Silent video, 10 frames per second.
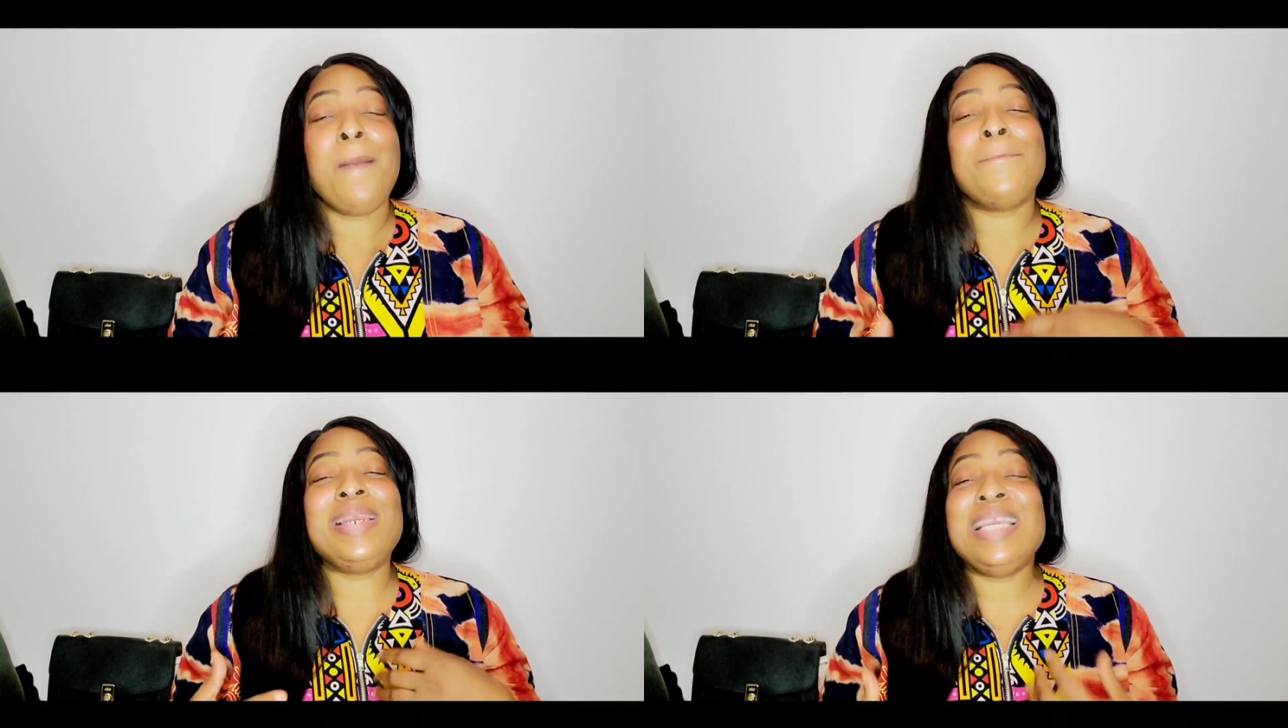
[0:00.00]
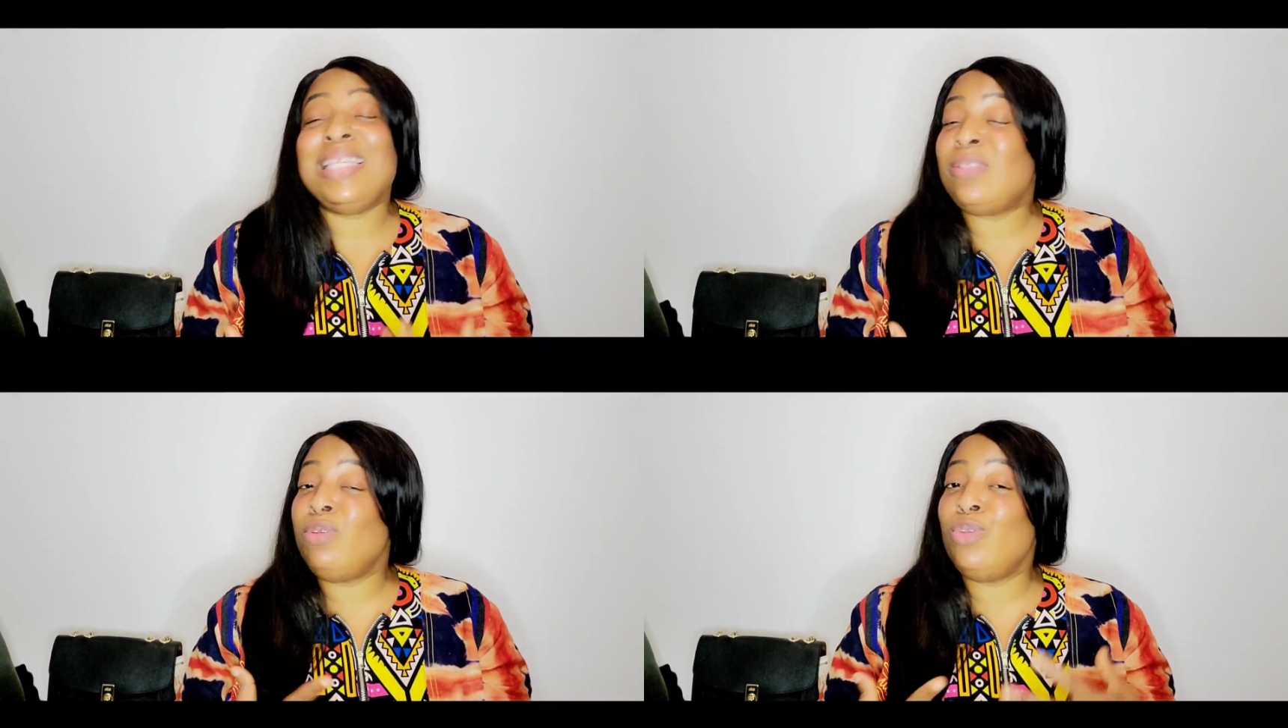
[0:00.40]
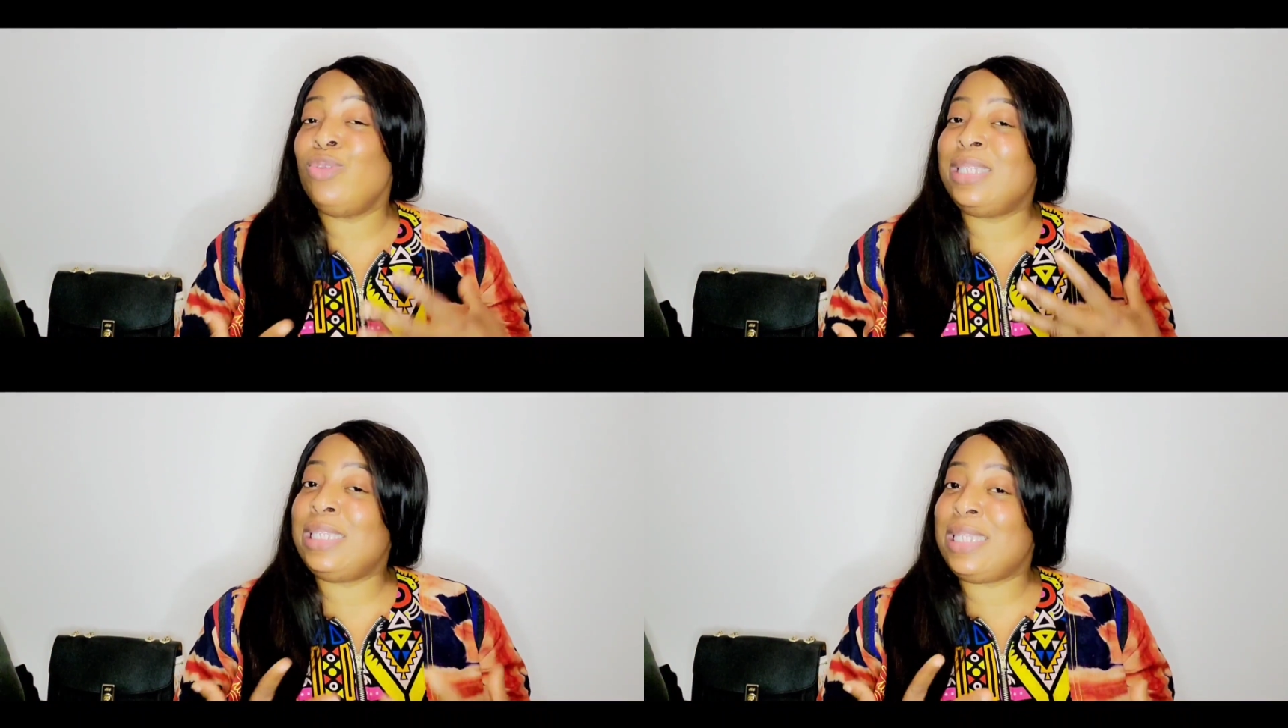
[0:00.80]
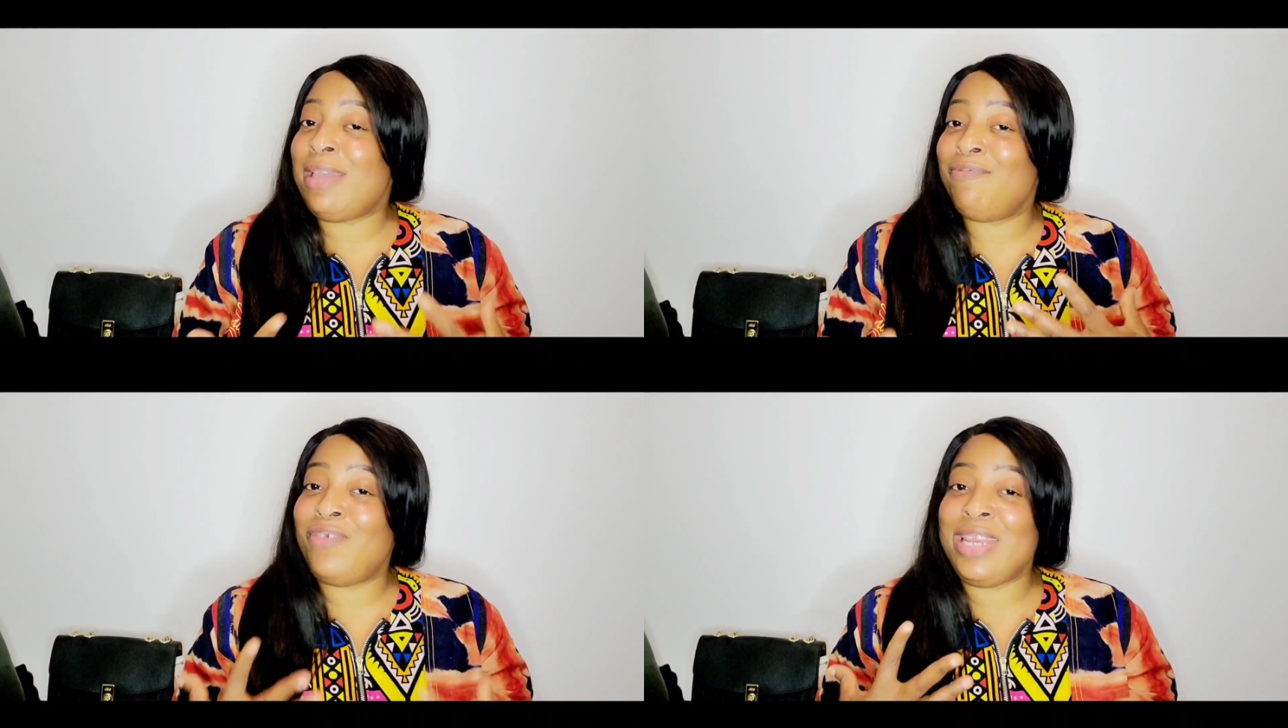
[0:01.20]
Please don't use this
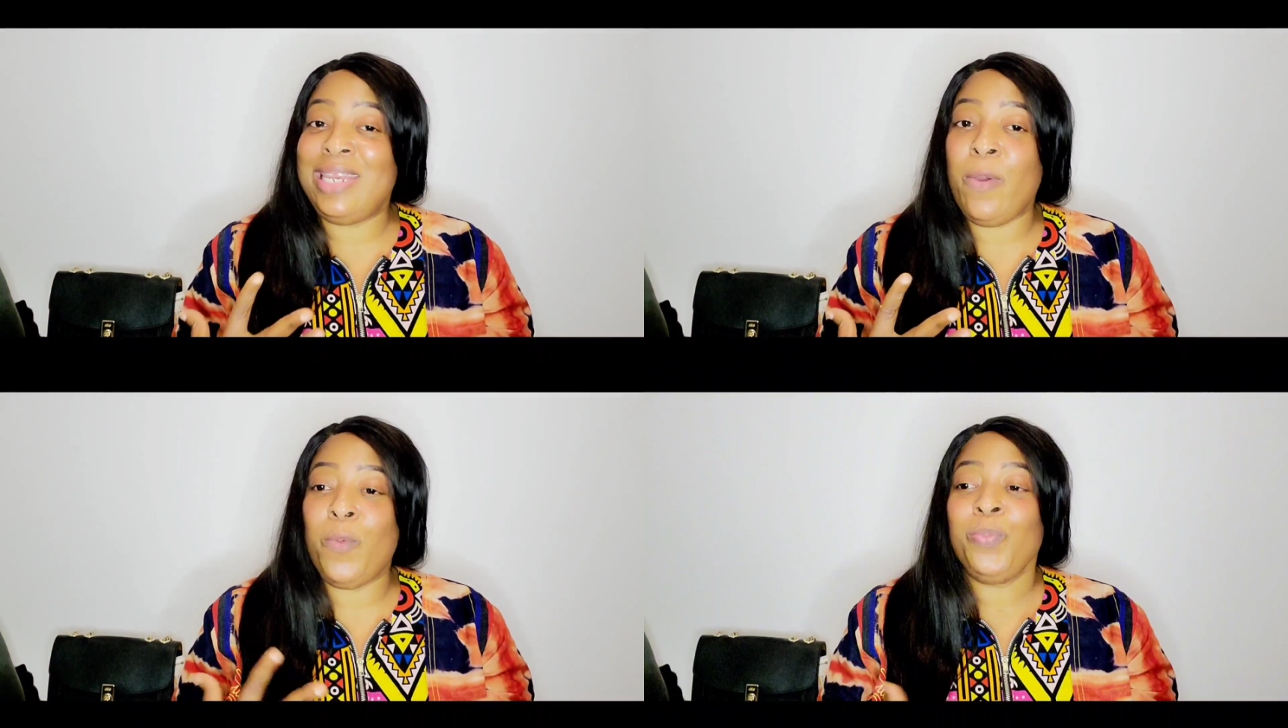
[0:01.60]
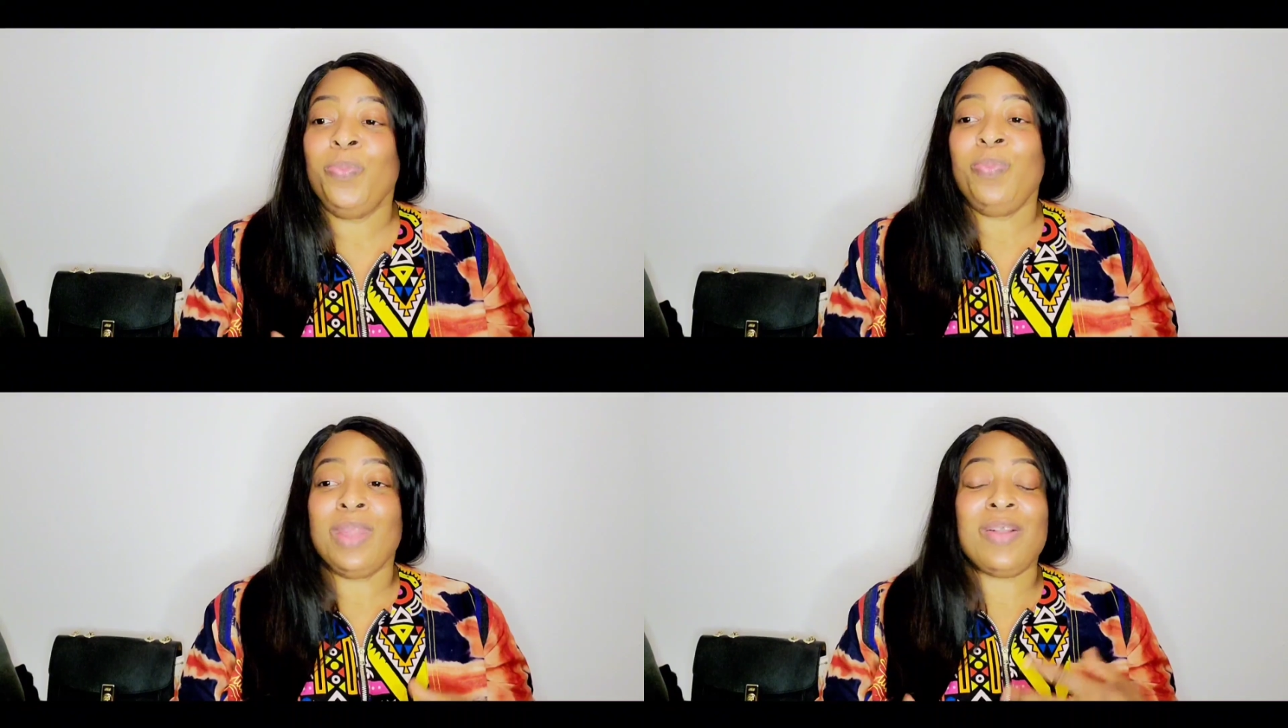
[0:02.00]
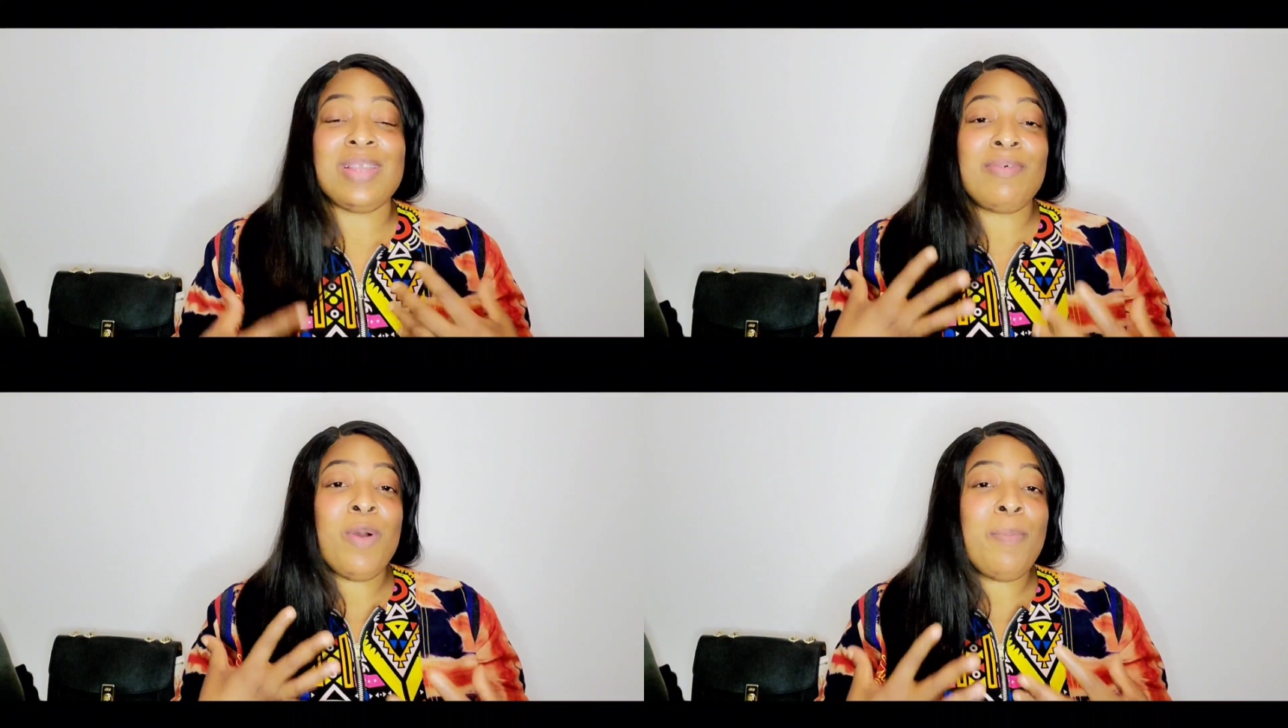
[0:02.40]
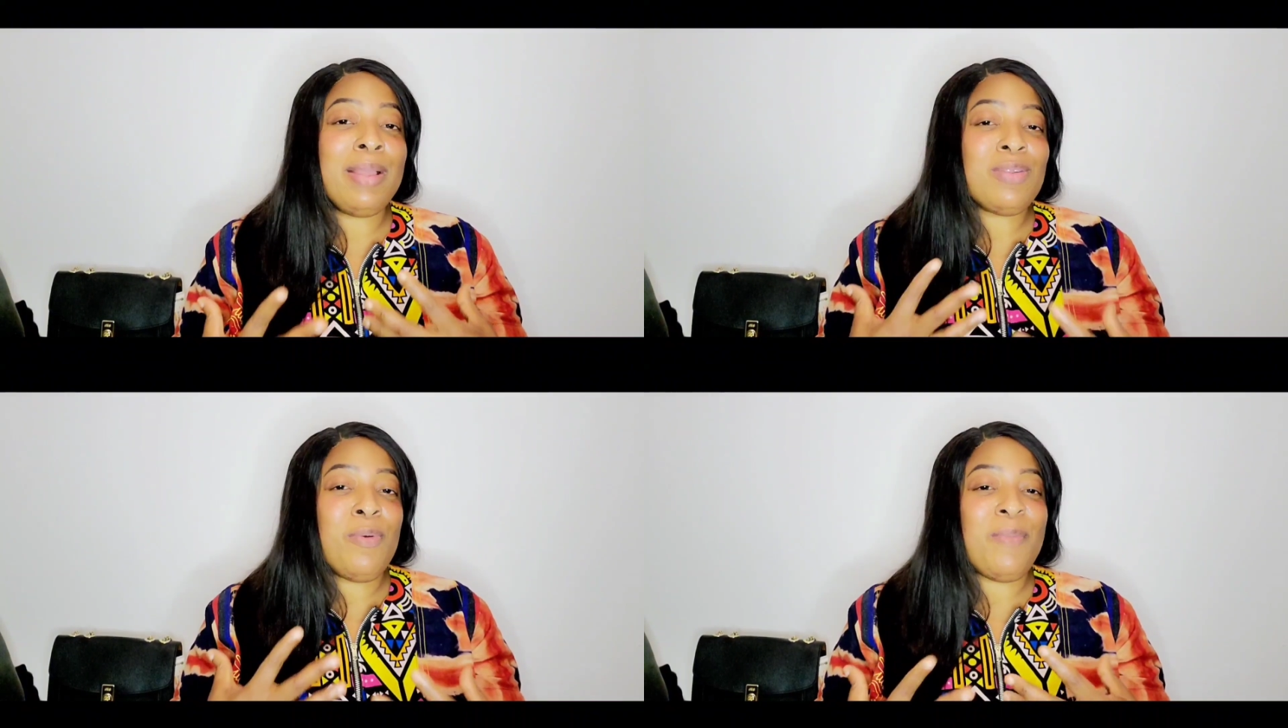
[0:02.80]
every day, because I've
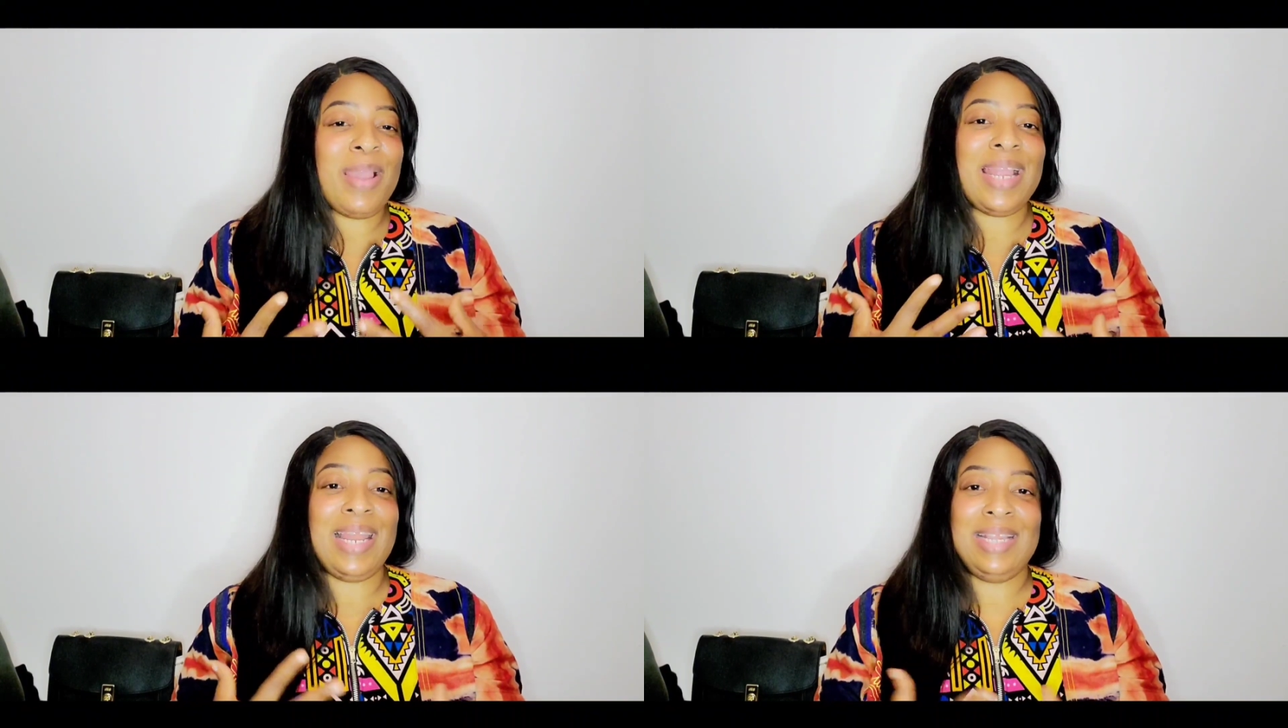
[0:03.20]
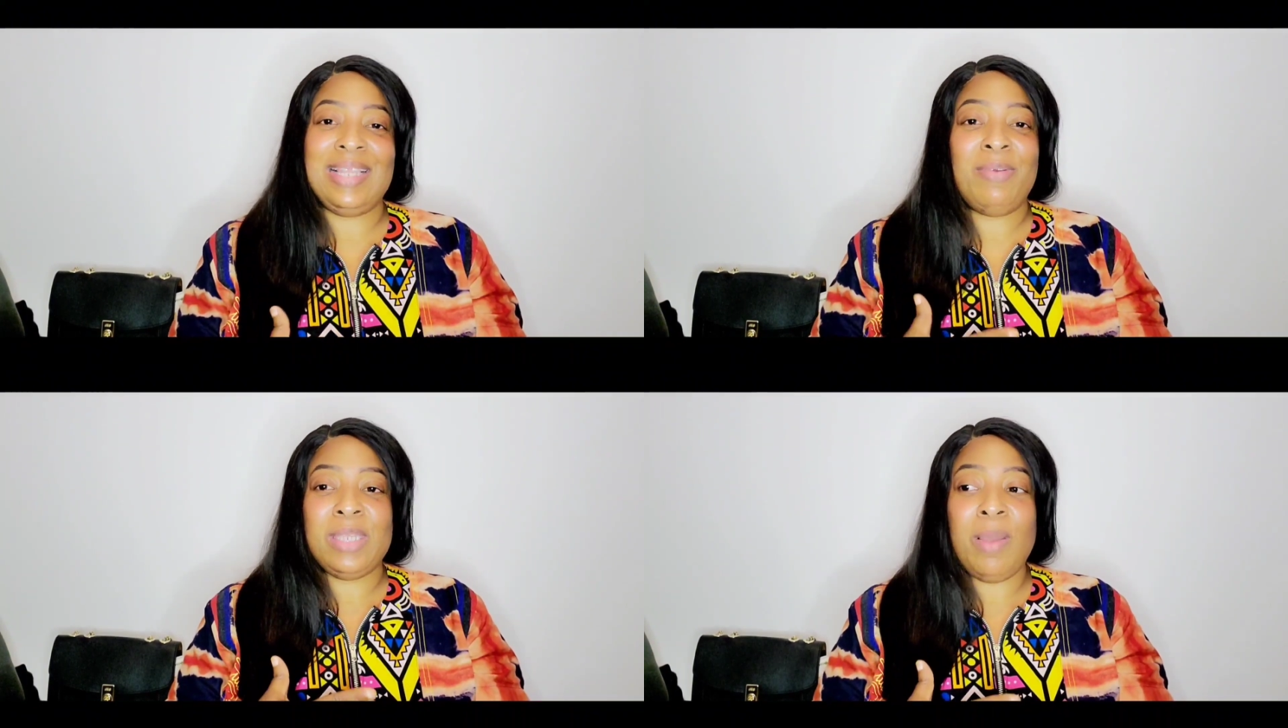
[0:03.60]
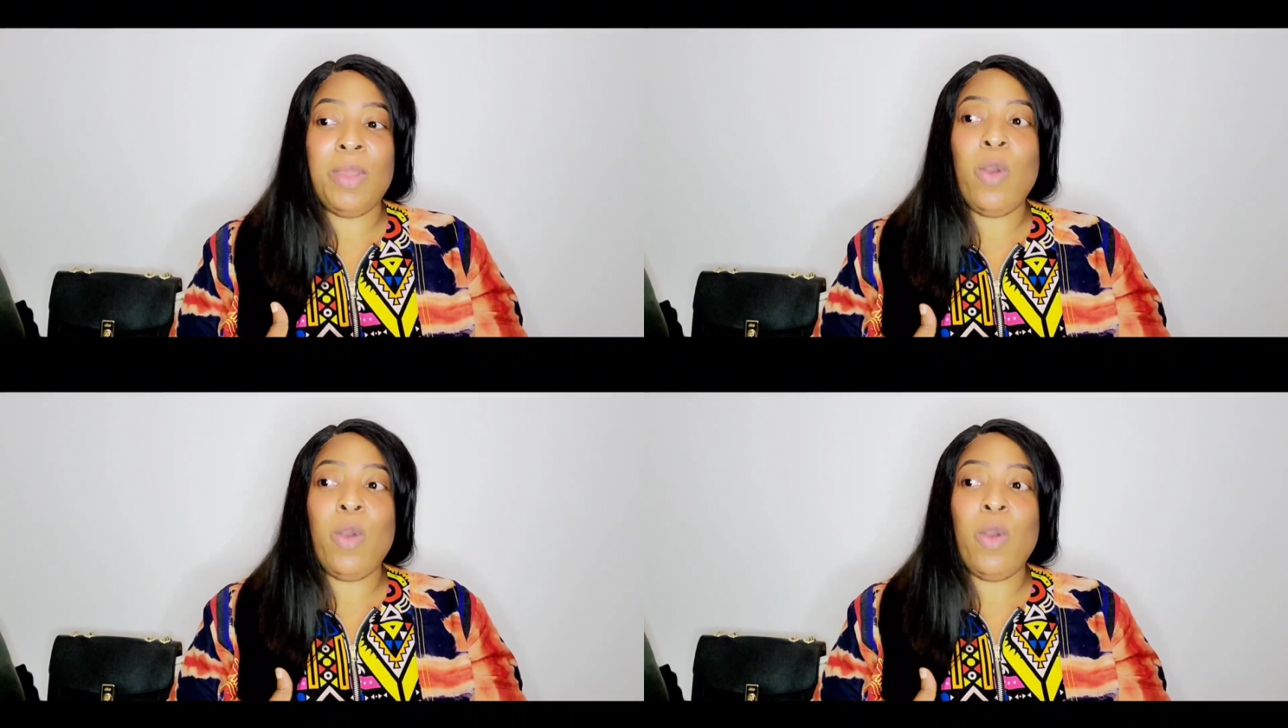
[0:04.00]
got some of my clients that will tell me,